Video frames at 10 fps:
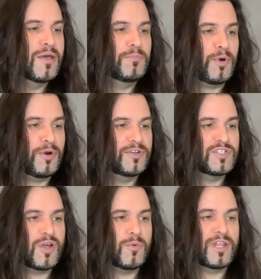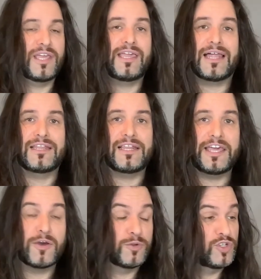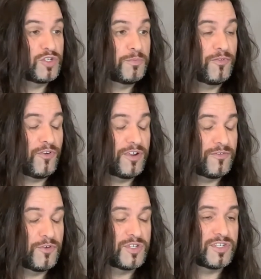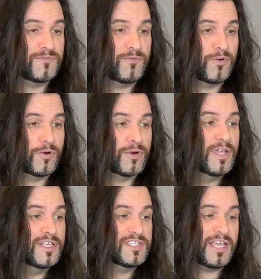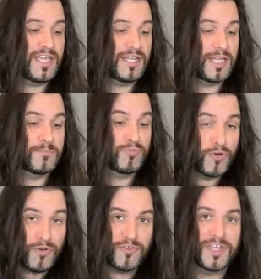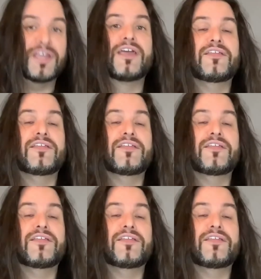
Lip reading: burned someone like Galileo just for saying and proving